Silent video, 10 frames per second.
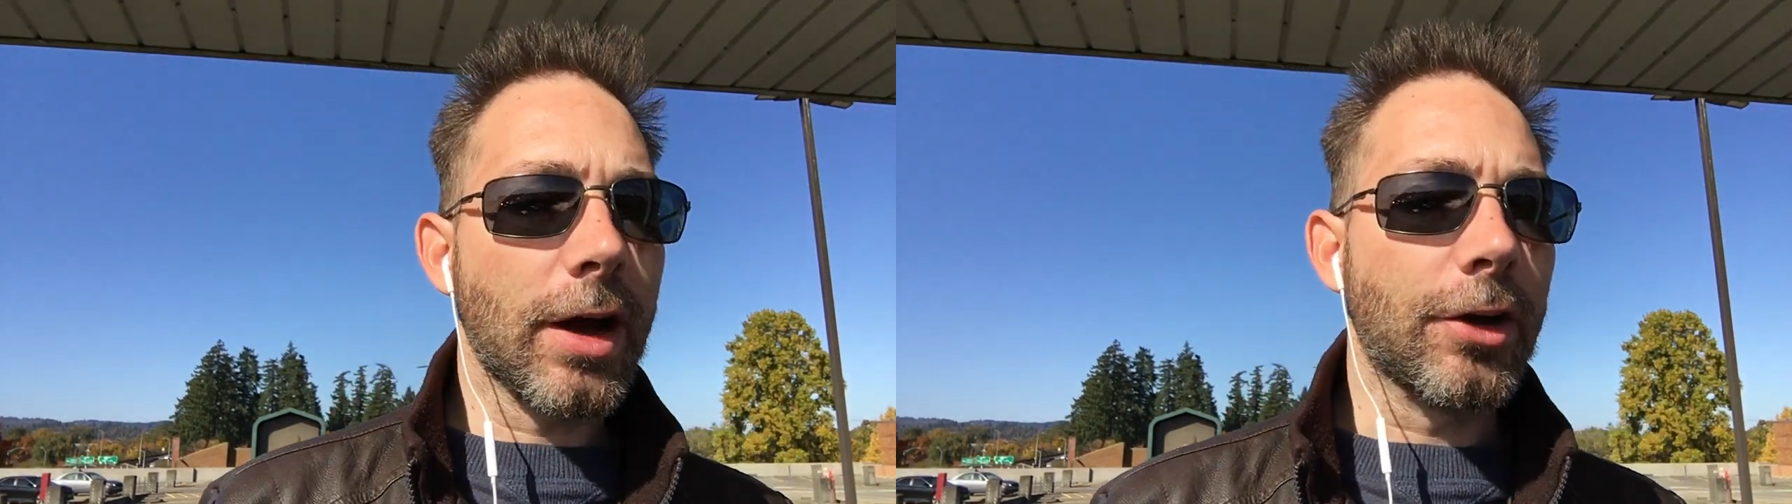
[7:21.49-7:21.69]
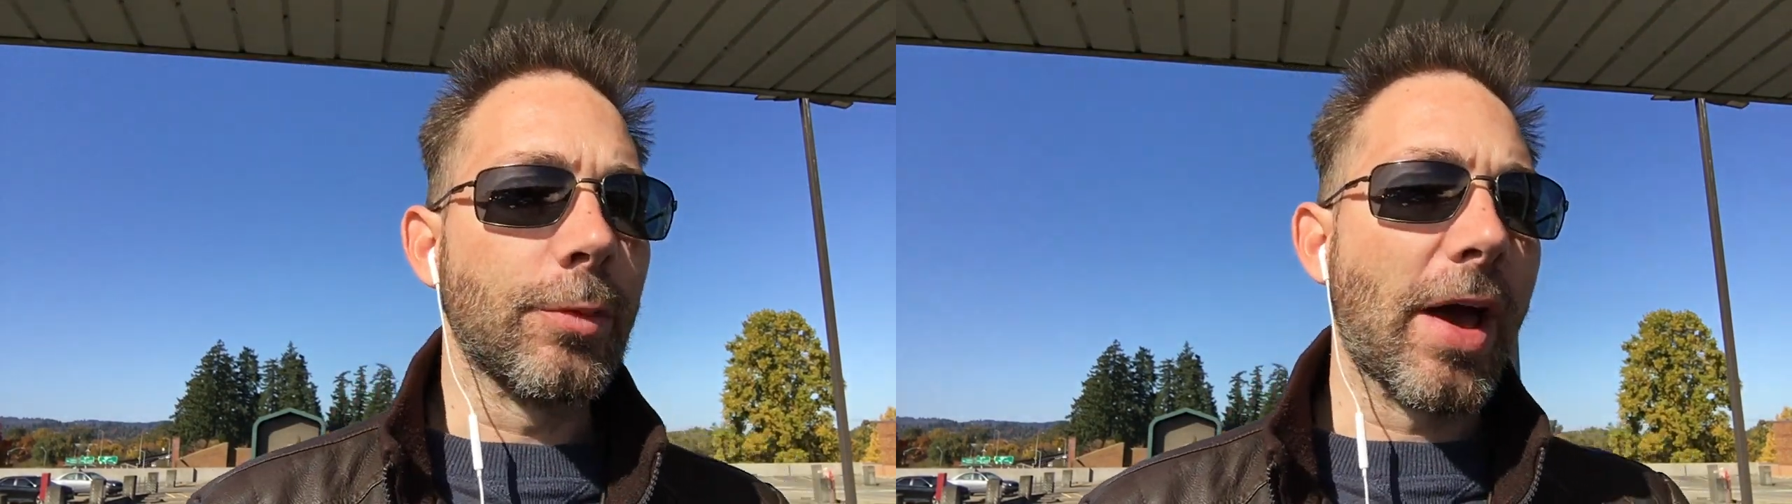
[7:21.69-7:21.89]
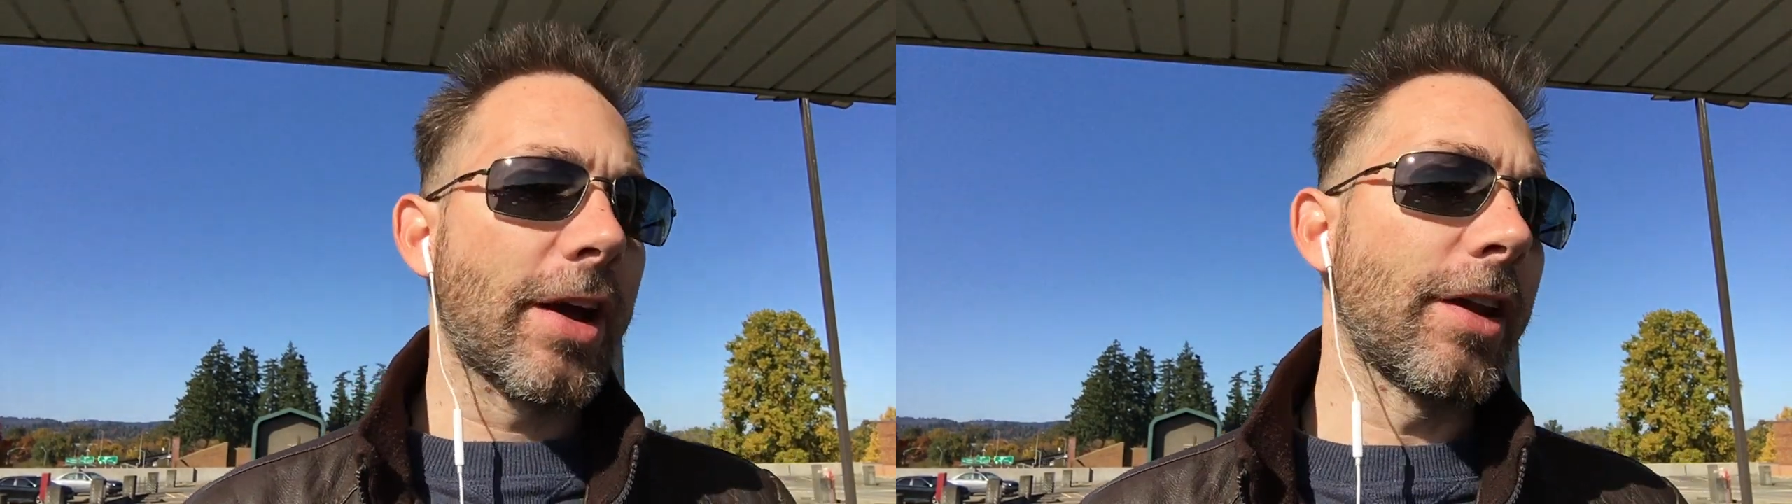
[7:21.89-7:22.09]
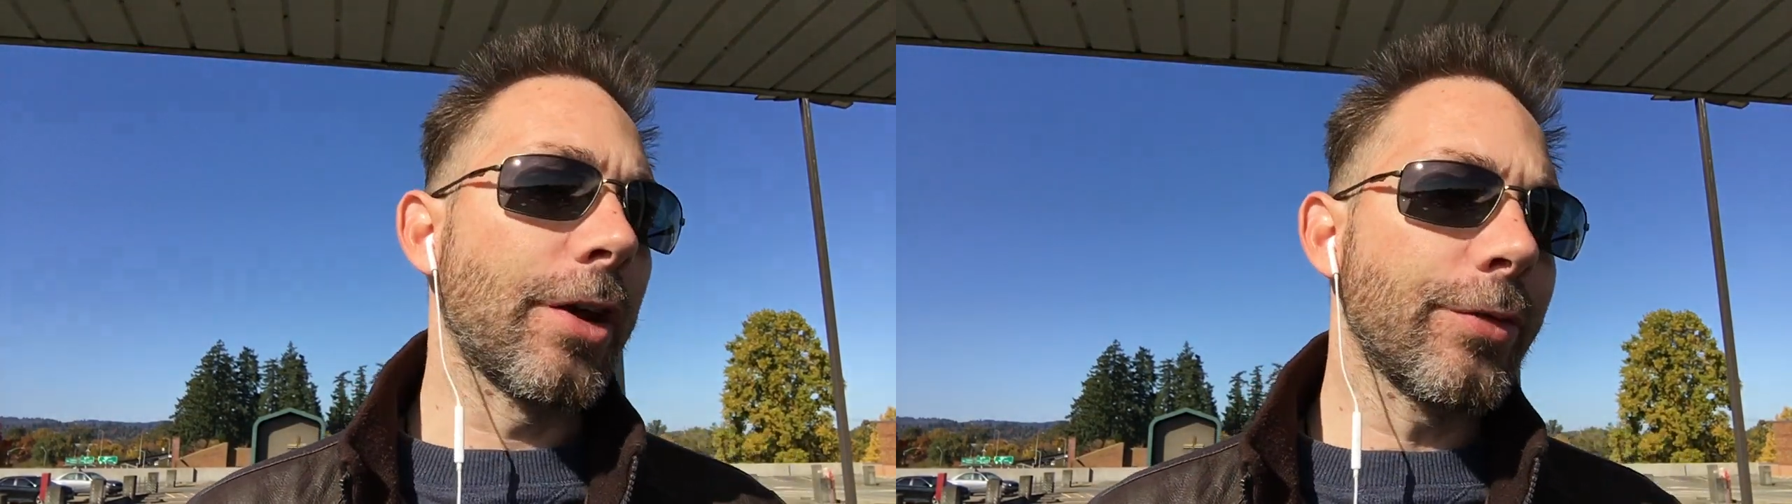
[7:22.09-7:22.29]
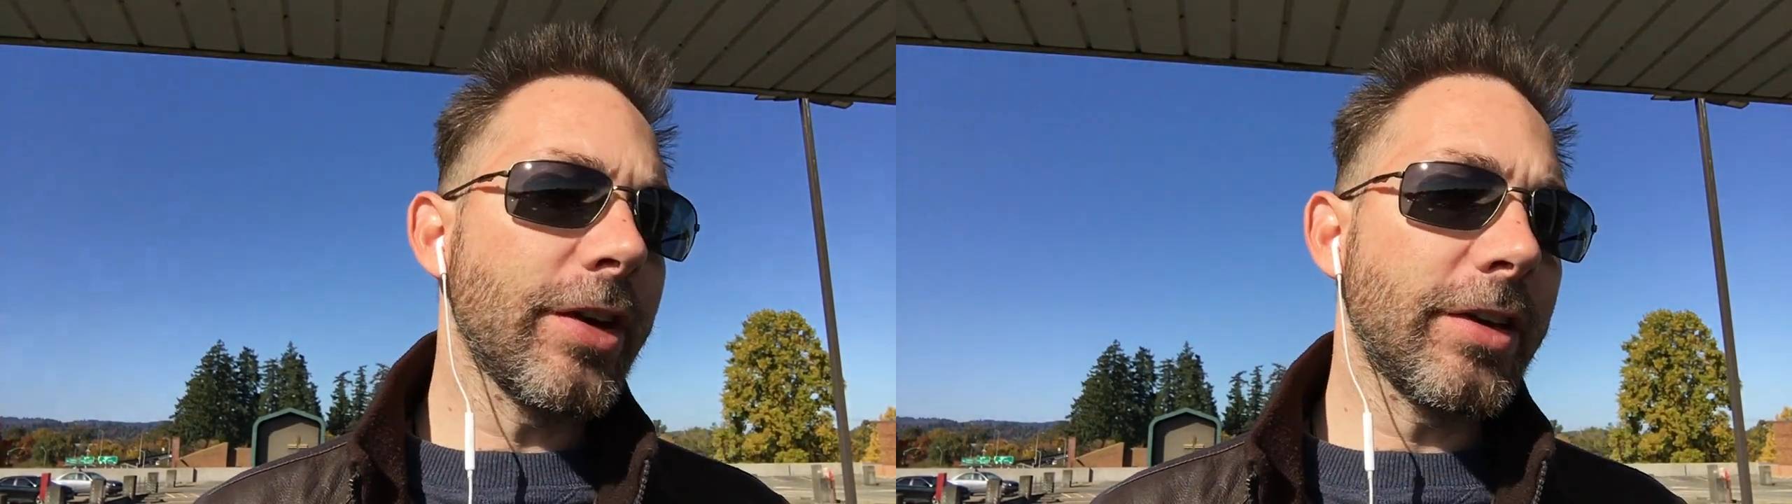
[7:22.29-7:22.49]
I go back and I
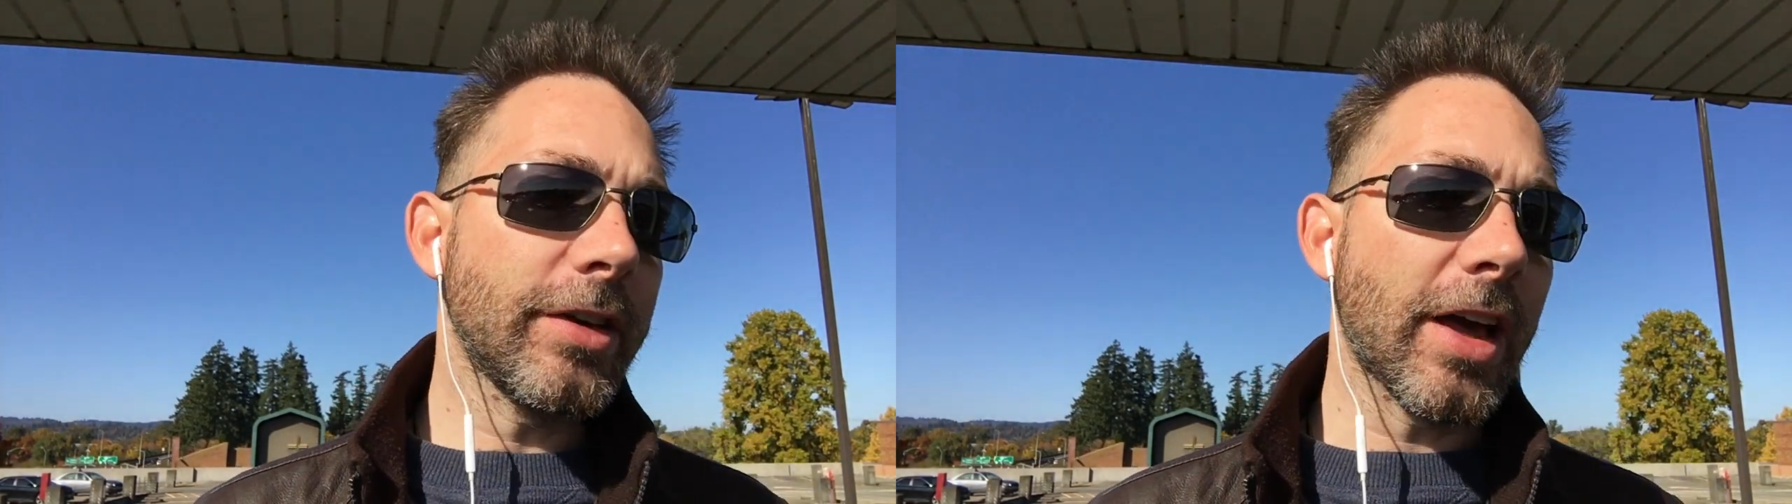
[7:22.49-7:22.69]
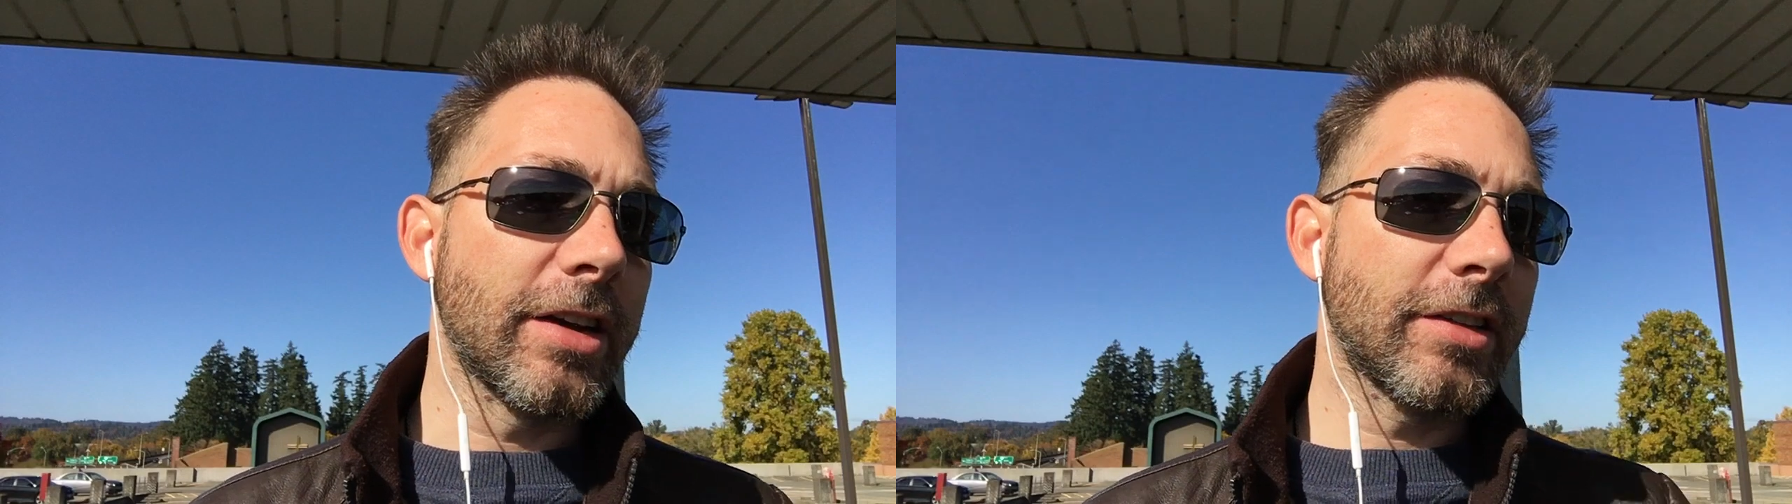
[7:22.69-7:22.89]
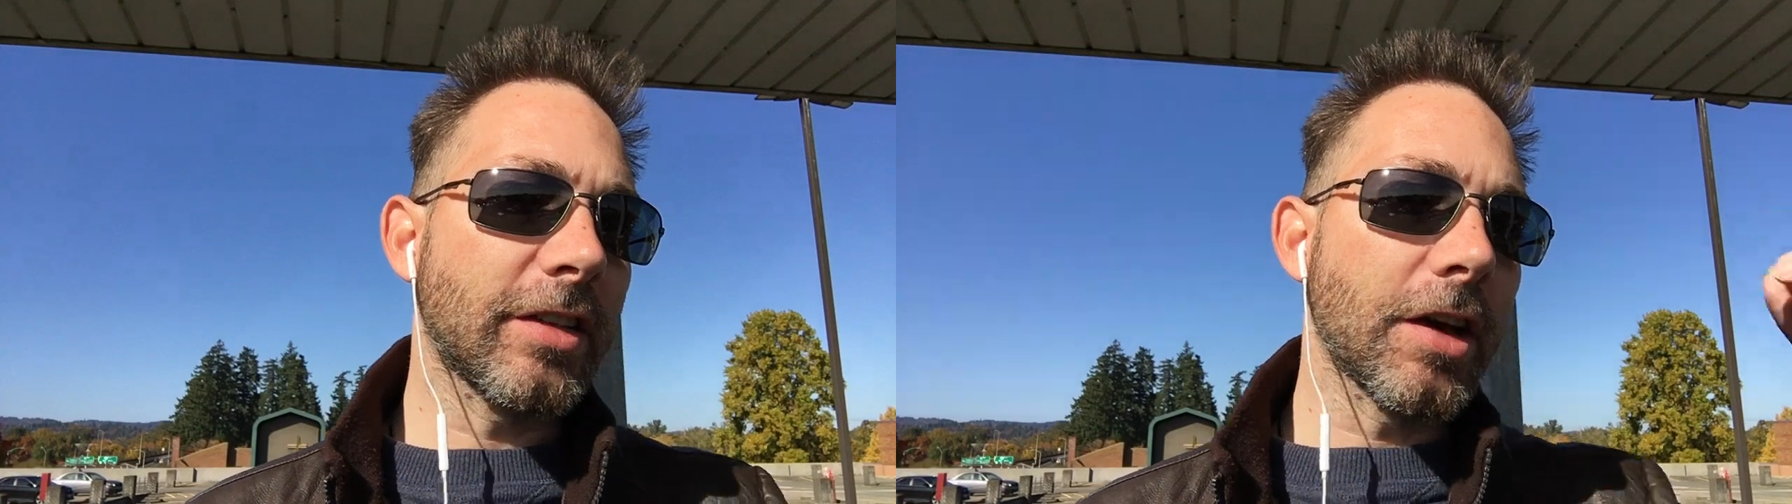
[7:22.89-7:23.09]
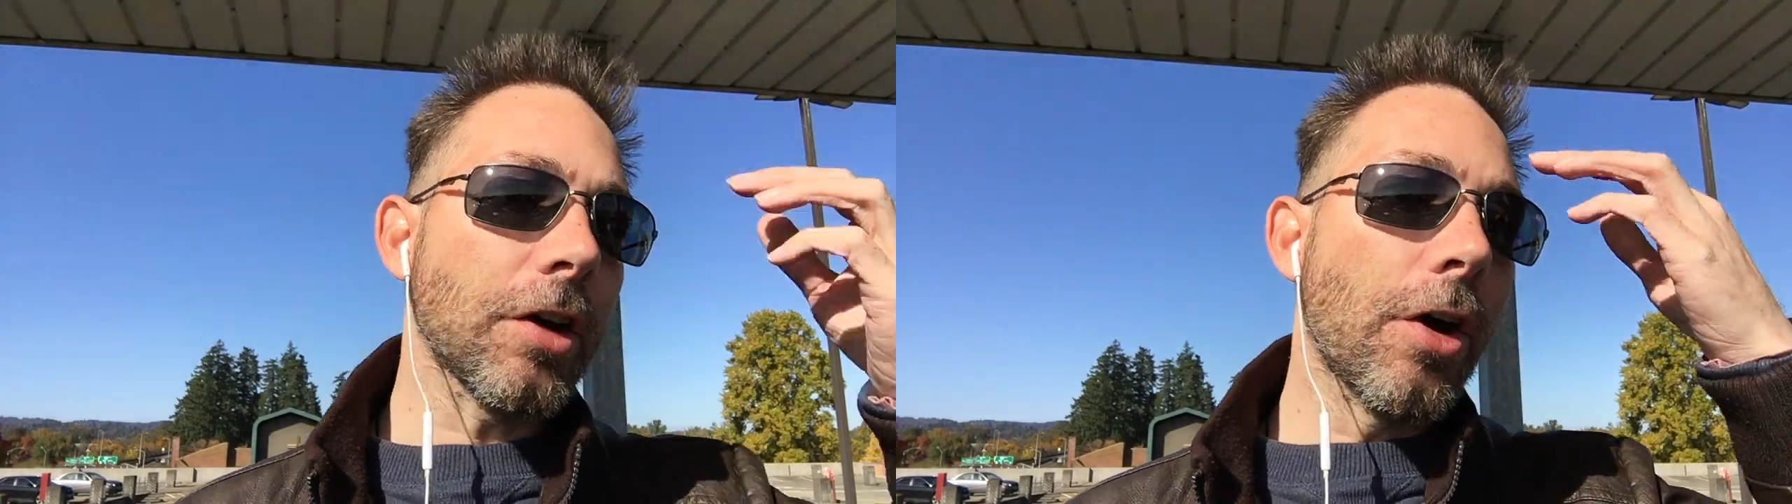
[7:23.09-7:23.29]
read it, and it's like,